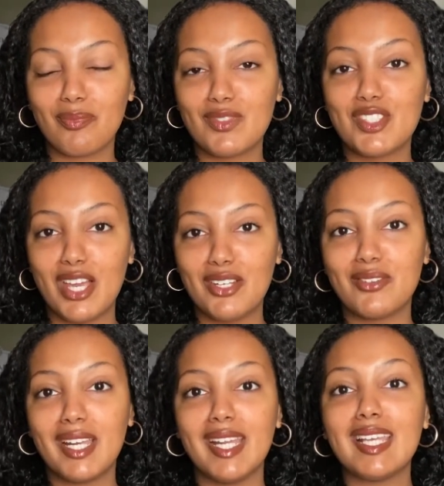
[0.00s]

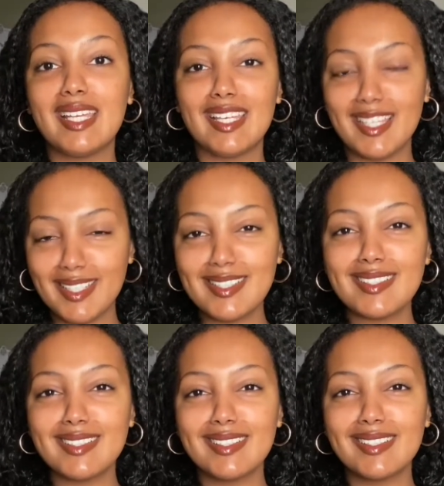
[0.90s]
generating heat,
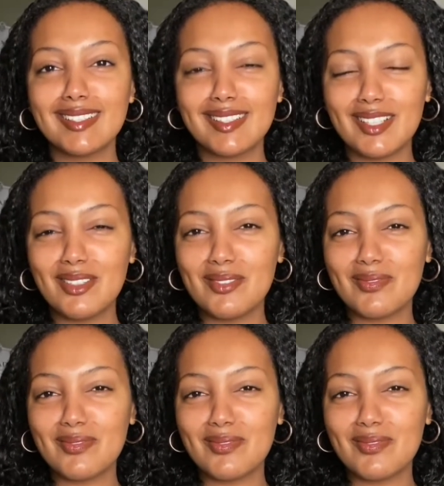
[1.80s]
you know?